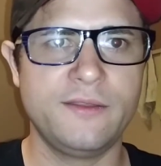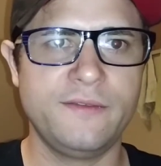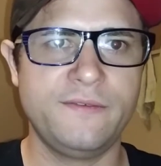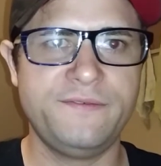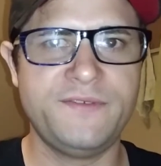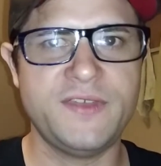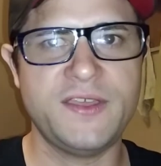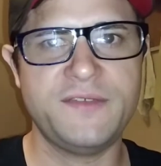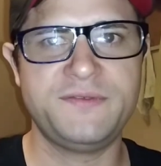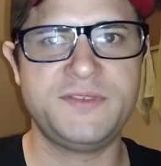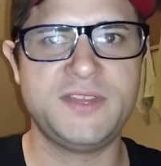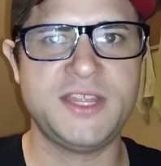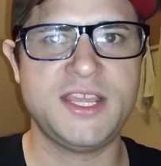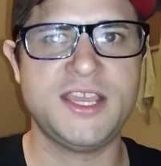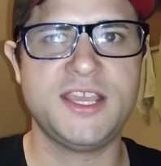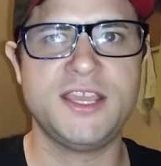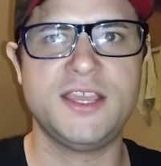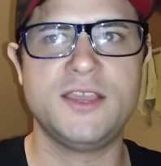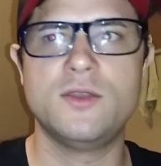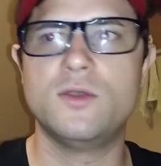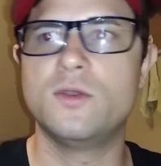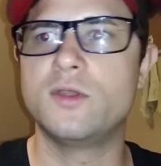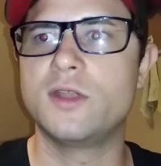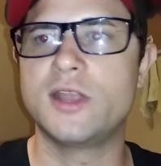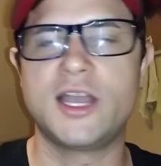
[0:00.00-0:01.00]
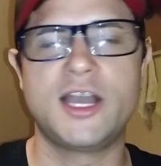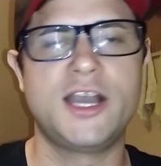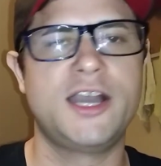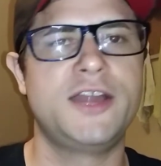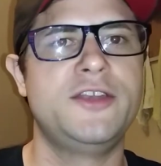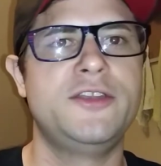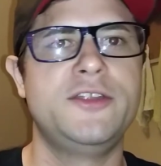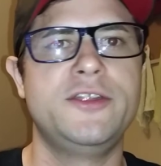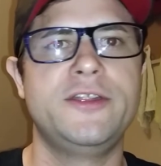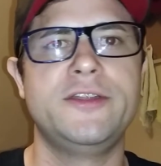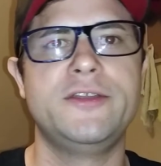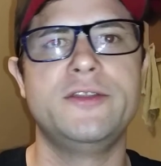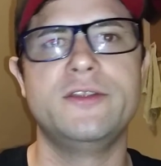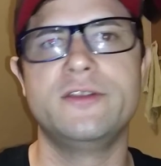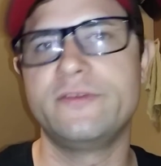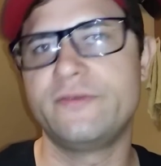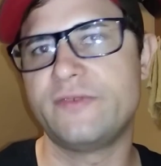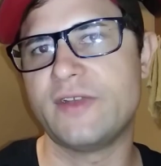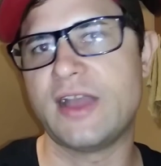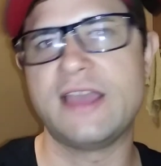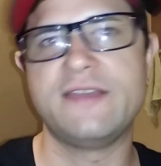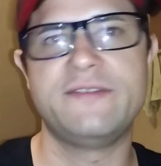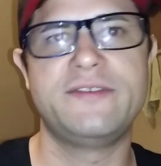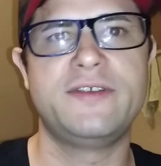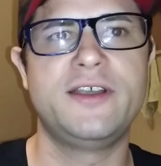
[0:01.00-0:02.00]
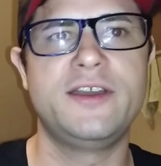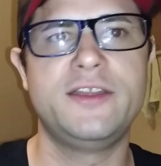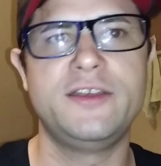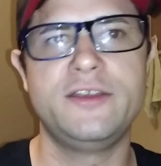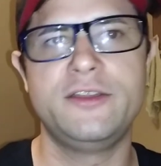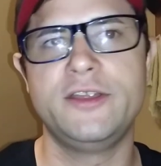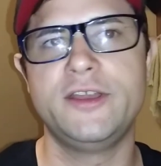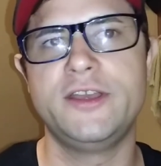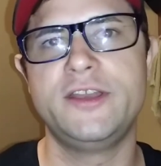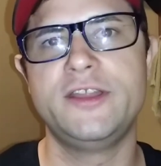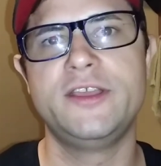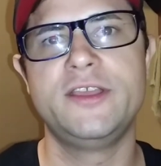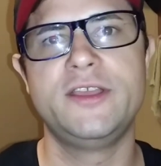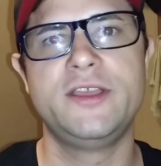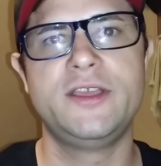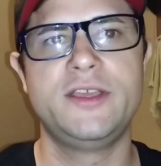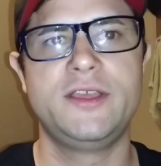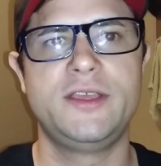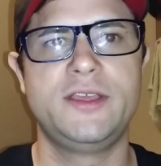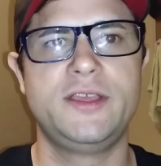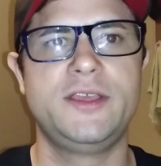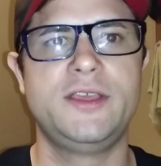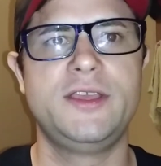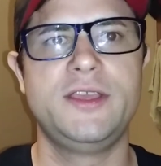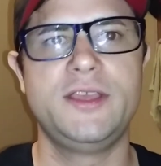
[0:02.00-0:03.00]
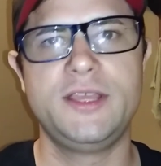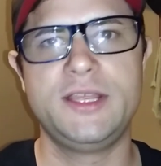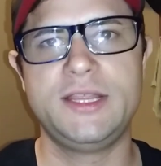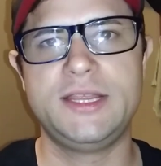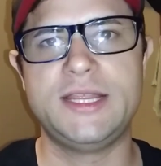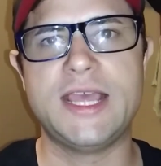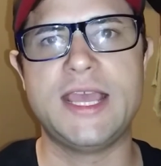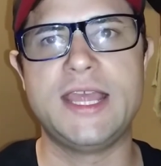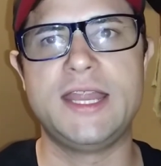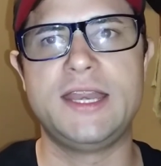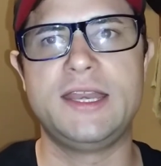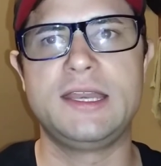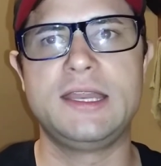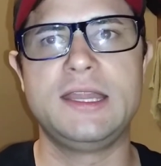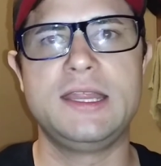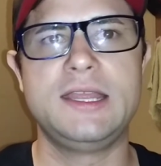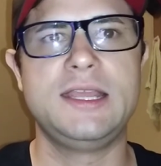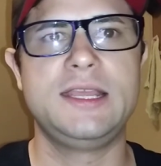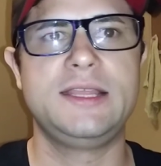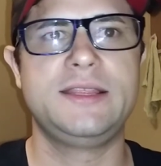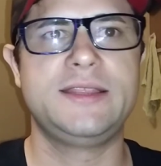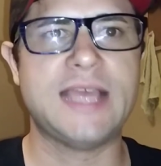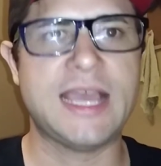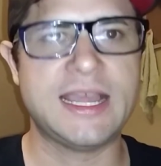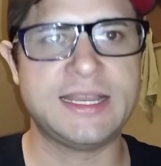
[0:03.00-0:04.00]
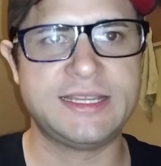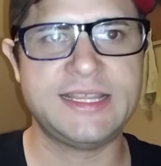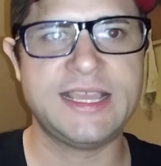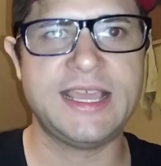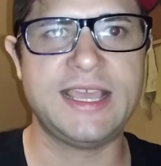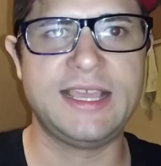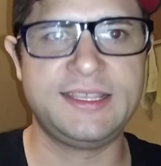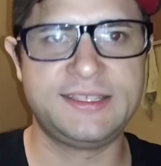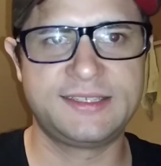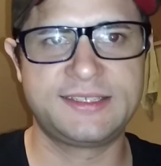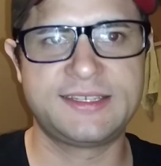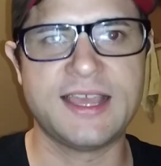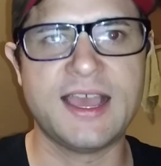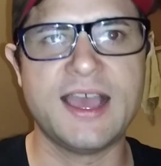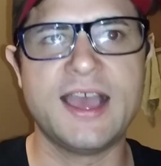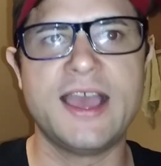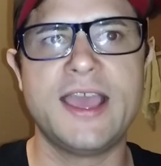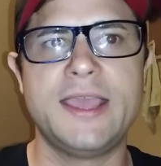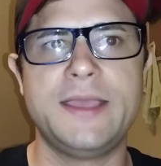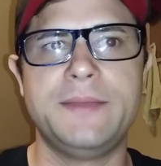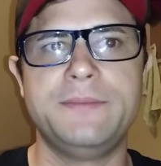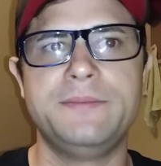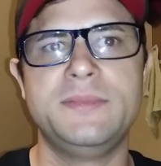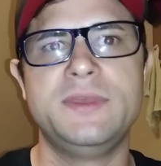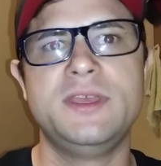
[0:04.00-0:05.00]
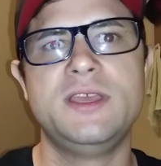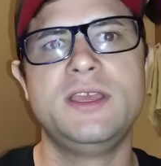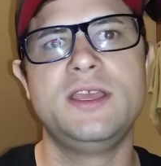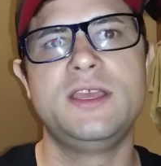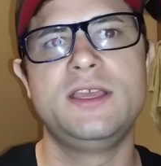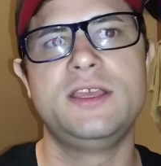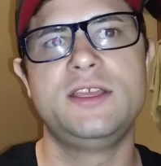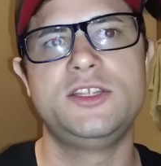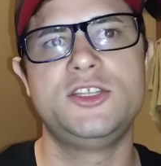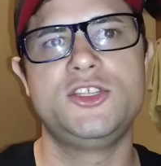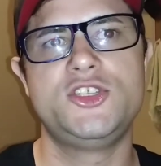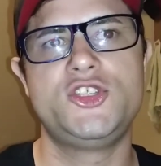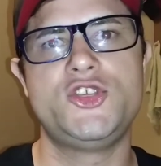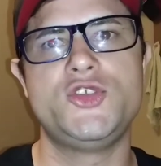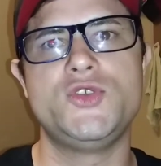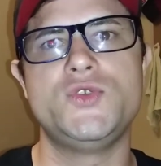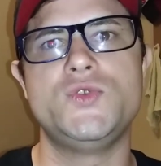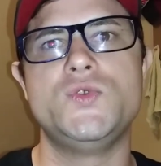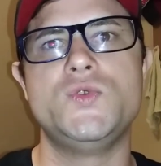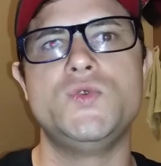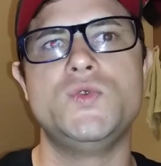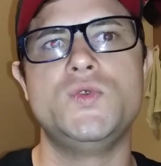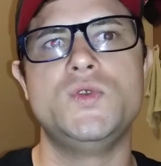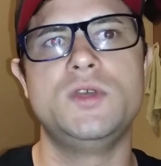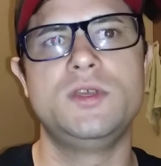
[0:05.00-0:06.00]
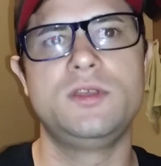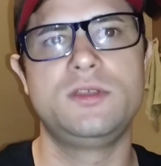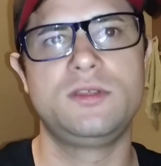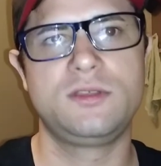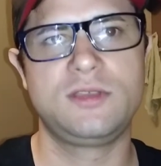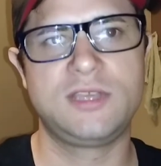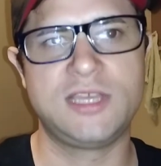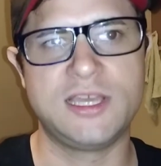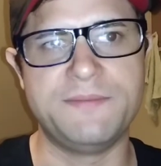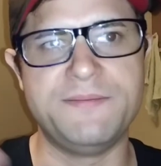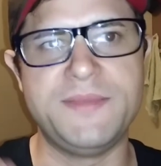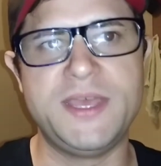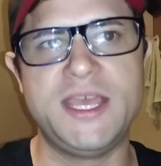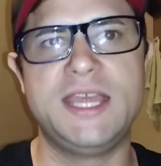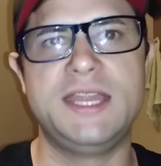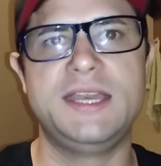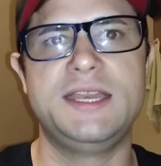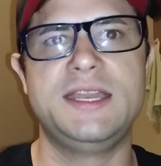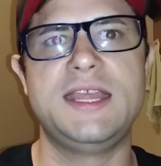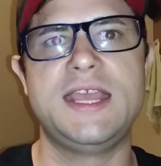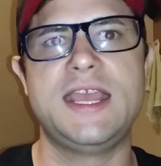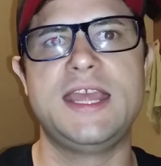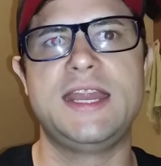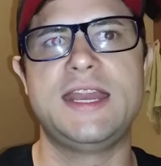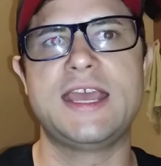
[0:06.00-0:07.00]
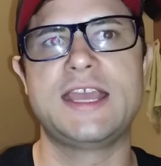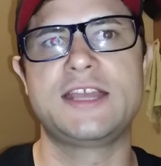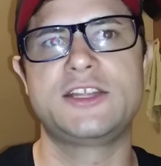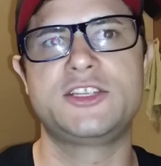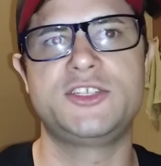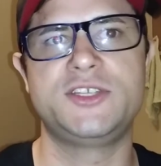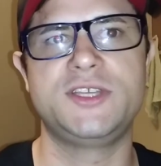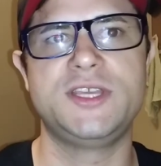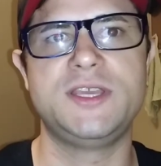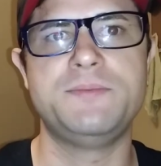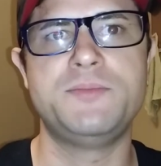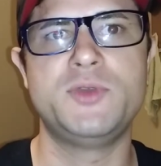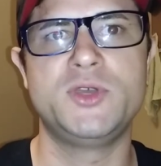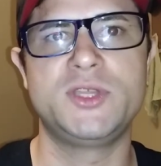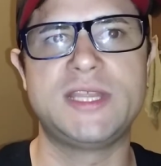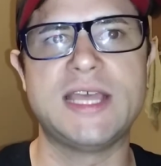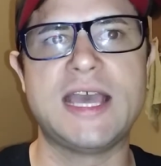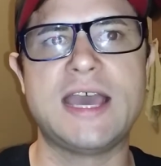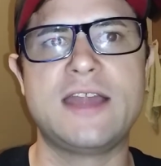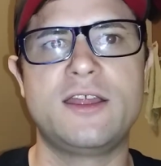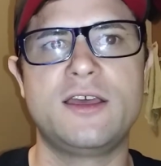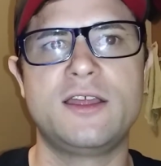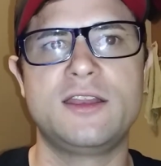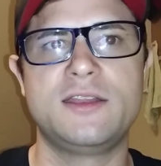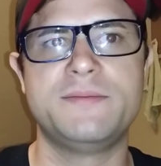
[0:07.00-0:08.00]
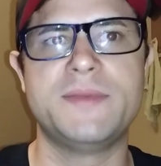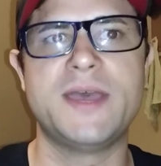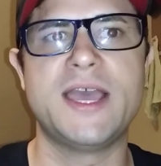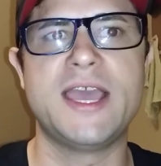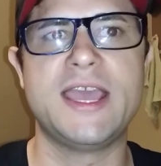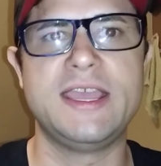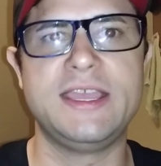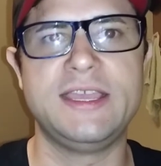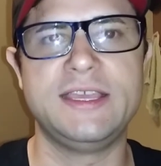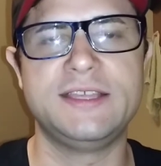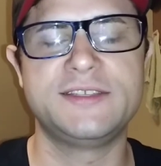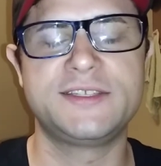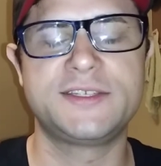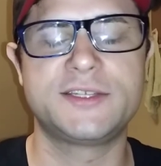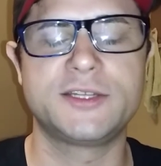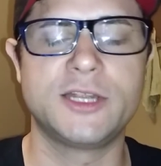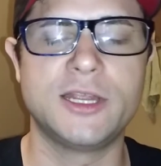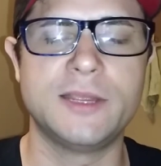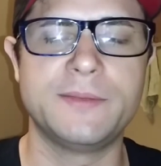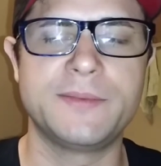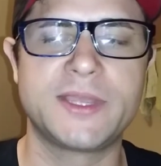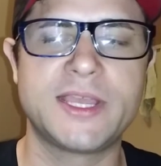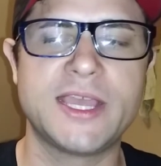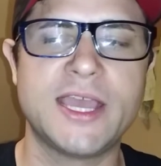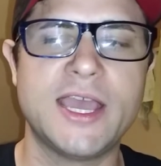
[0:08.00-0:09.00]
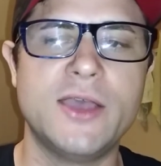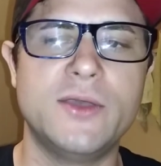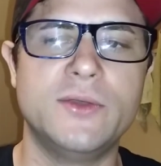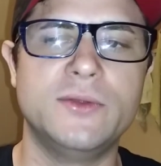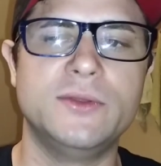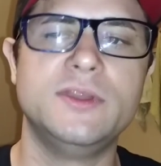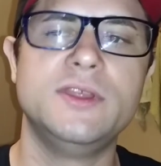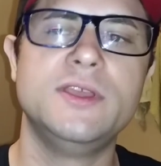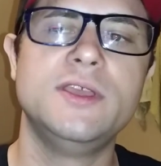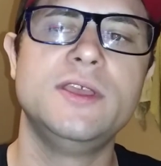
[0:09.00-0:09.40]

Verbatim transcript: fifty or one hundred or five hundred, then that takes time to come in and actually put that onto my Instagram account.